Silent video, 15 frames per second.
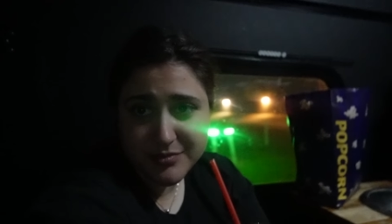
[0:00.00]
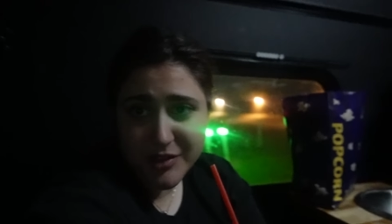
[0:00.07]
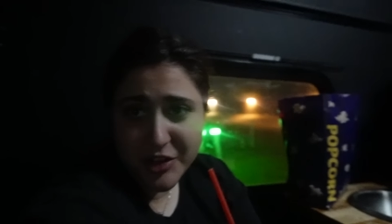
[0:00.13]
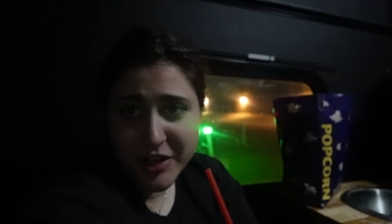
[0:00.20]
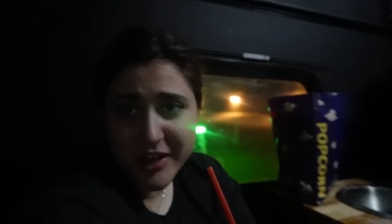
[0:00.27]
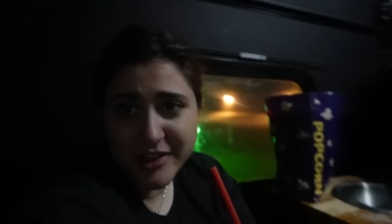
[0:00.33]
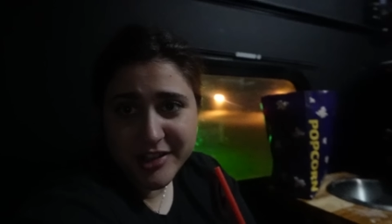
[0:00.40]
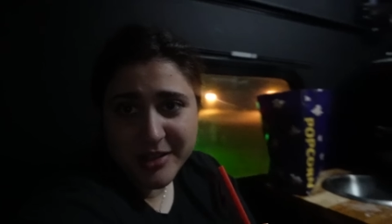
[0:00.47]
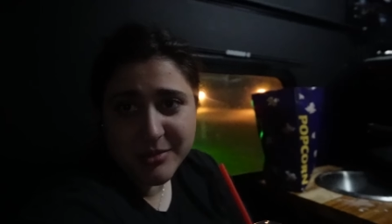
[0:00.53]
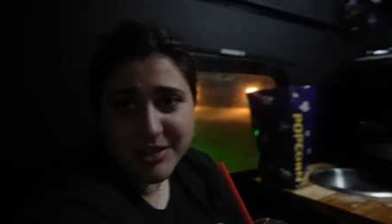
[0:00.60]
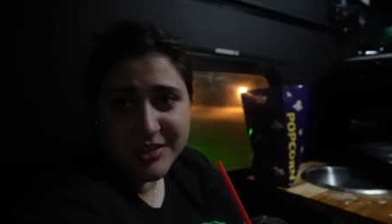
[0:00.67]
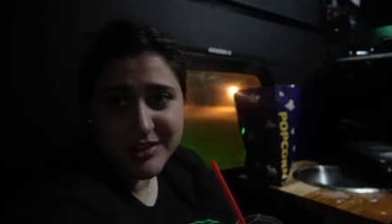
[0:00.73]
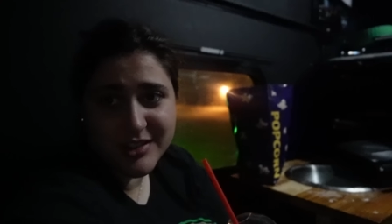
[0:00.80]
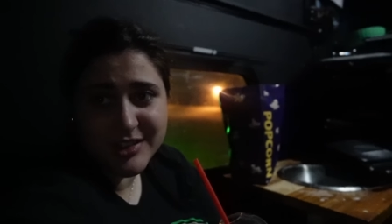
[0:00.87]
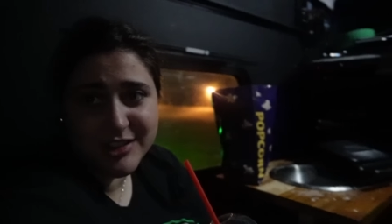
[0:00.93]
You can't tell me
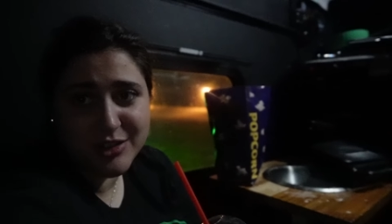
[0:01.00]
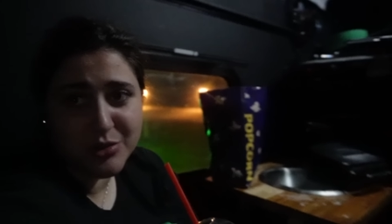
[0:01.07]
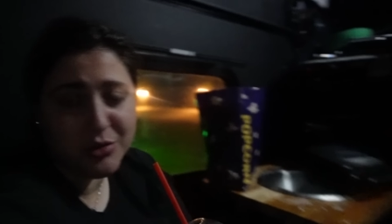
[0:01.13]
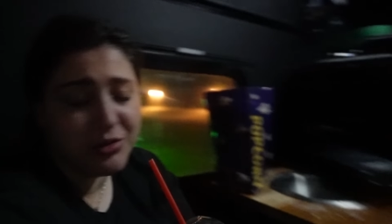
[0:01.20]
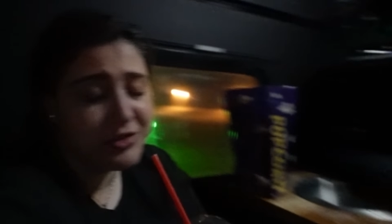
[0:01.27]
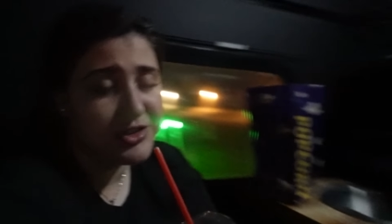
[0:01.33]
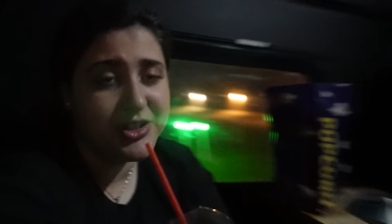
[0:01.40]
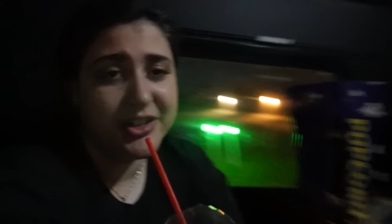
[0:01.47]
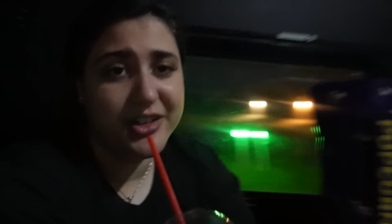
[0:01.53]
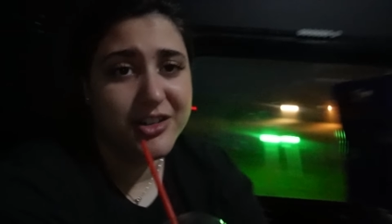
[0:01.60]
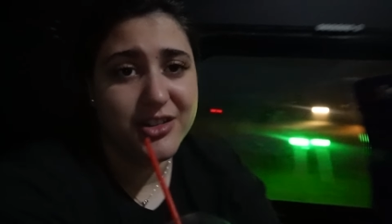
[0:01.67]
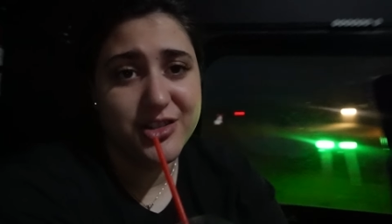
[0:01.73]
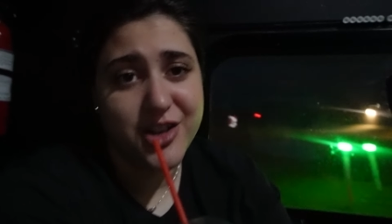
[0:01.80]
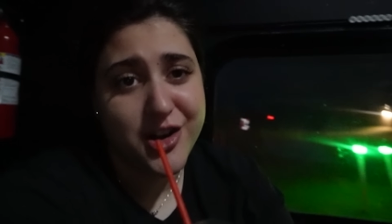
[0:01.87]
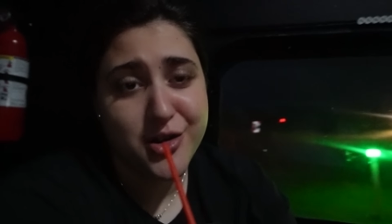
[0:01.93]
this isn't the coolest thing in the
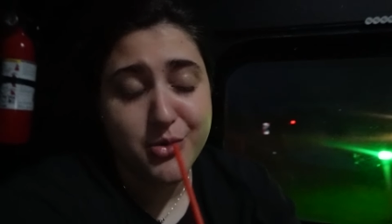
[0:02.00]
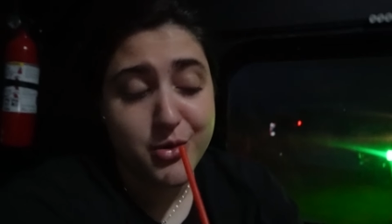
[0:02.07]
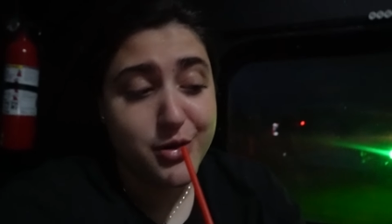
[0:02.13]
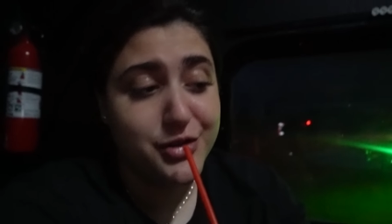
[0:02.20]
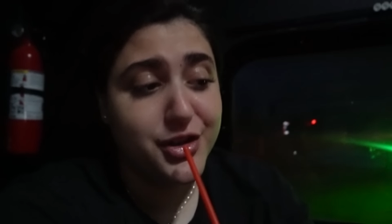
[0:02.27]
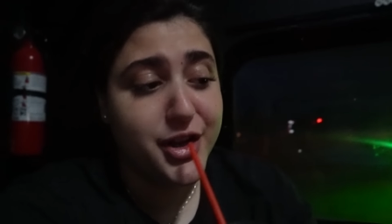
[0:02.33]
entire world